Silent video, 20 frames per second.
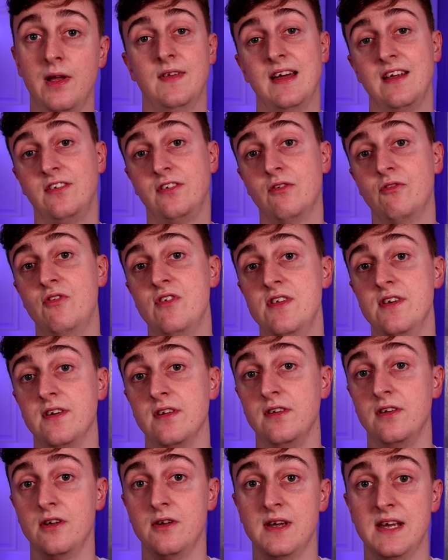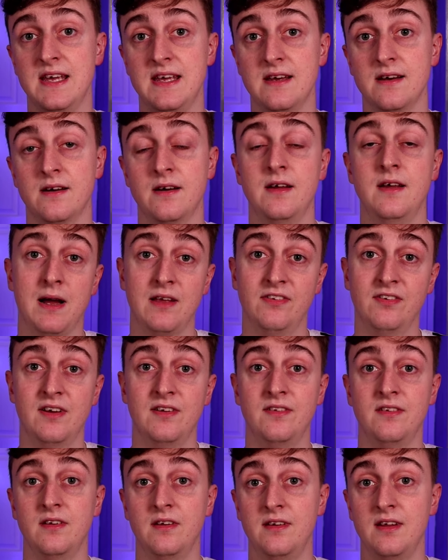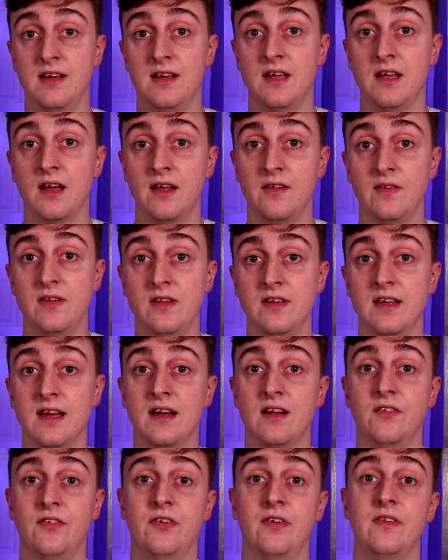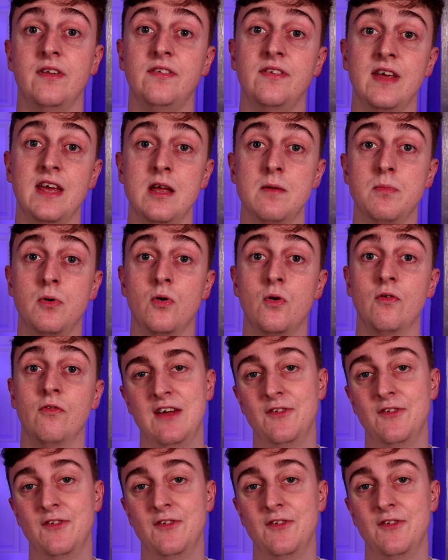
that is something you can do here by selecting the day and then you get the table.